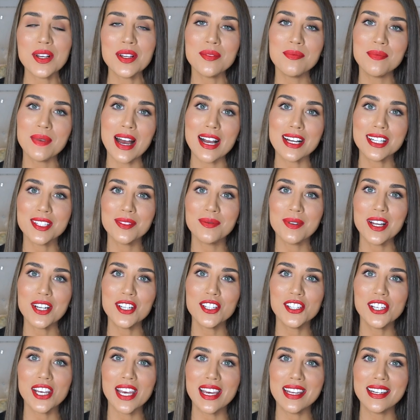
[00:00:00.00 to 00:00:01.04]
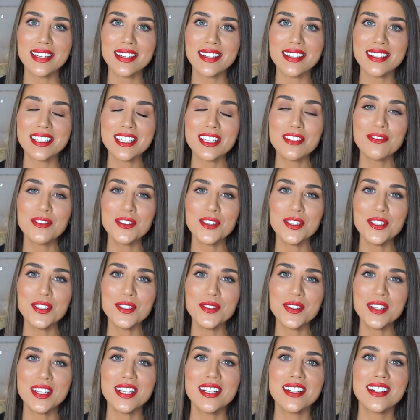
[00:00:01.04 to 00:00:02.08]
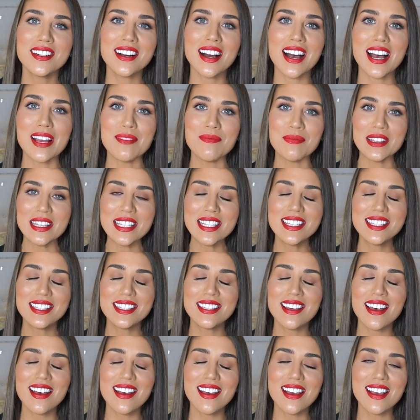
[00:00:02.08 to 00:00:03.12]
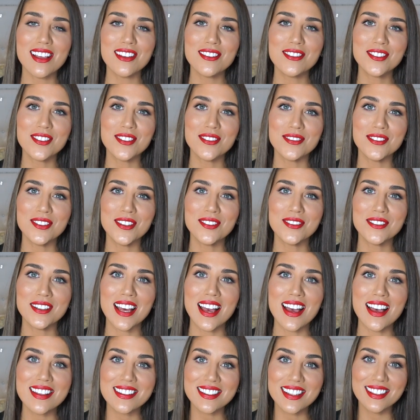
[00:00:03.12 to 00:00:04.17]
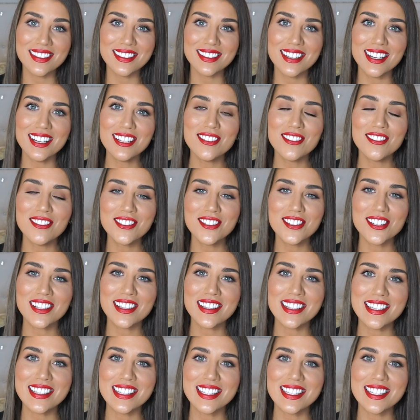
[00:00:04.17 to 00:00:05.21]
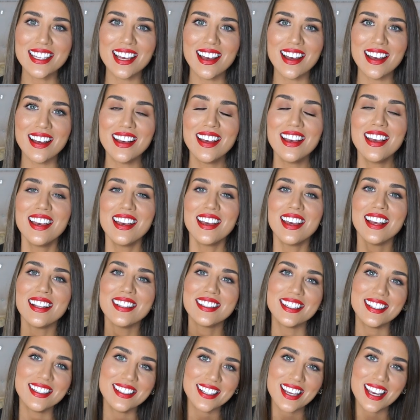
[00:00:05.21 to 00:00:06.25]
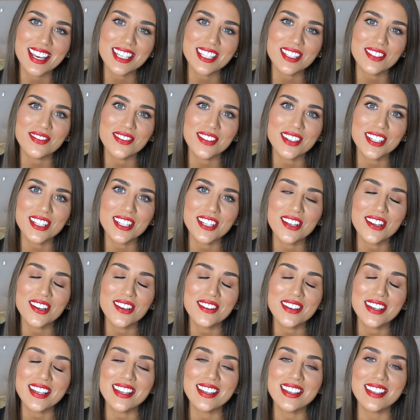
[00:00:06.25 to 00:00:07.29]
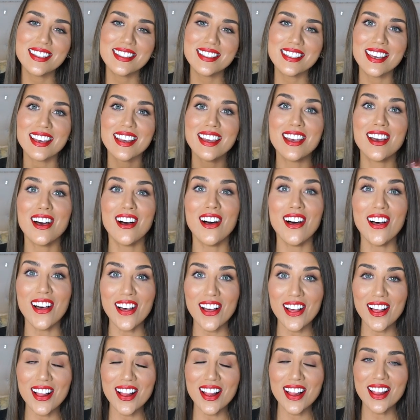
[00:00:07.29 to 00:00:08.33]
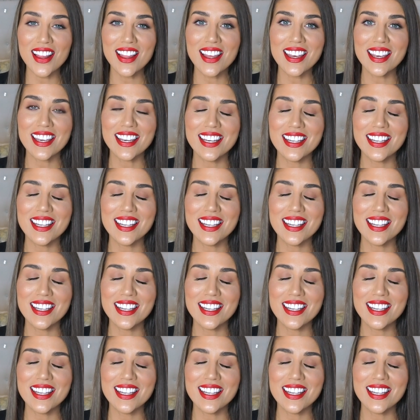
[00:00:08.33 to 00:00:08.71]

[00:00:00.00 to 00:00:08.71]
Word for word: welcome back to my channel. If you're new here, I'm Lisa, also known as La Dolce Lisa, and today's video is a haul.